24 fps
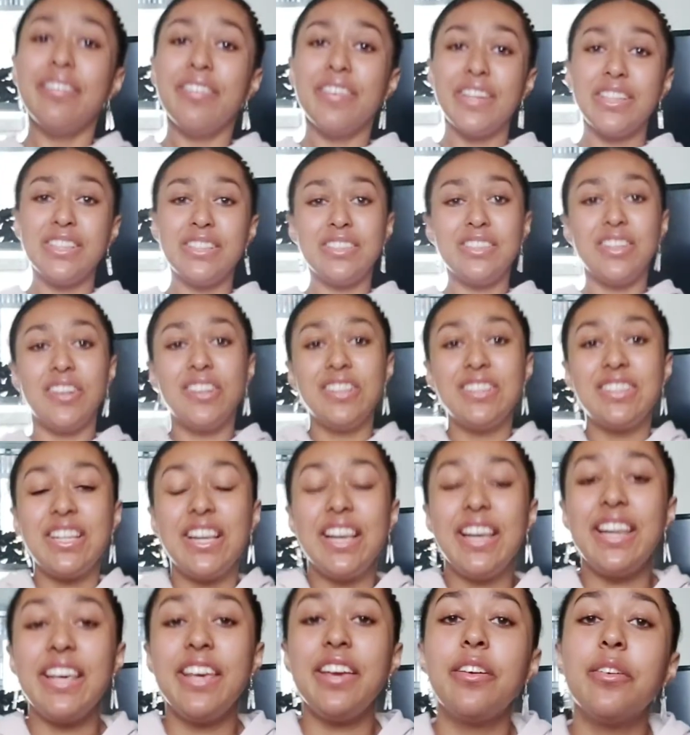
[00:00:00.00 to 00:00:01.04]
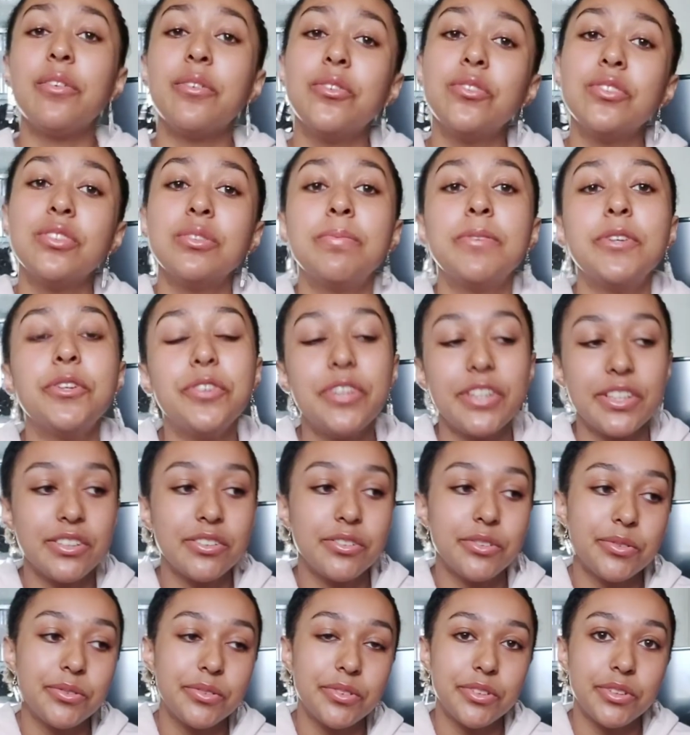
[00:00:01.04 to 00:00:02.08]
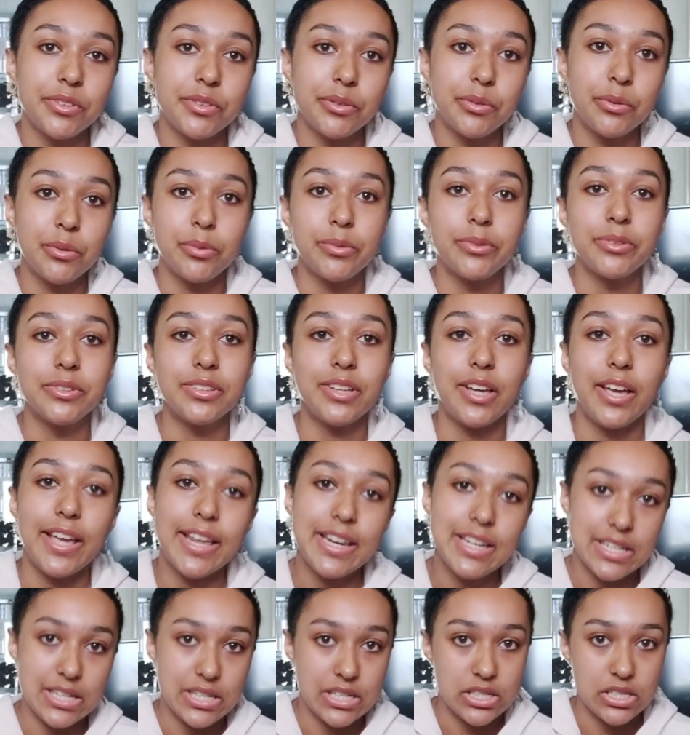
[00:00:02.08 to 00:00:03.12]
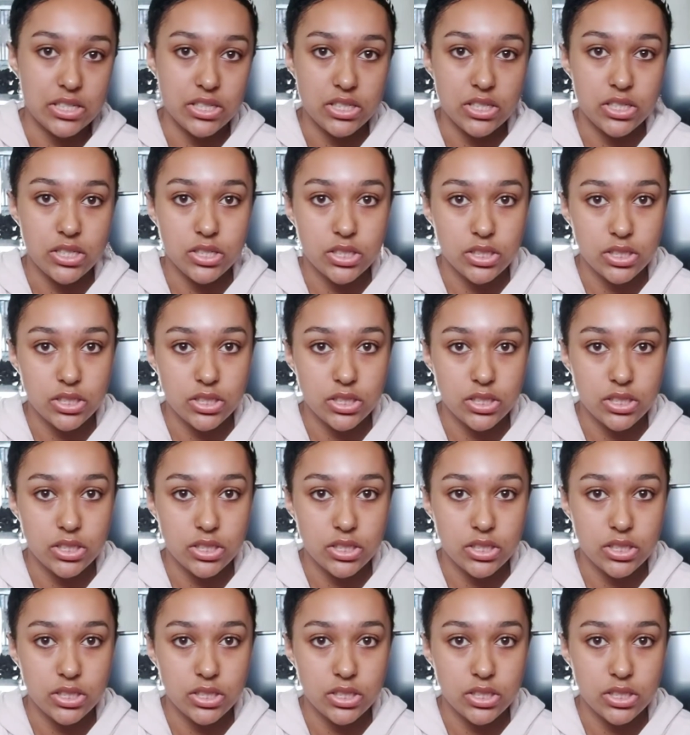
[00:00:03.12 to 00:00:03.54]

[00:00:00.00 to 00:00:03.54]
if it does leak or spill, it's not going to cause any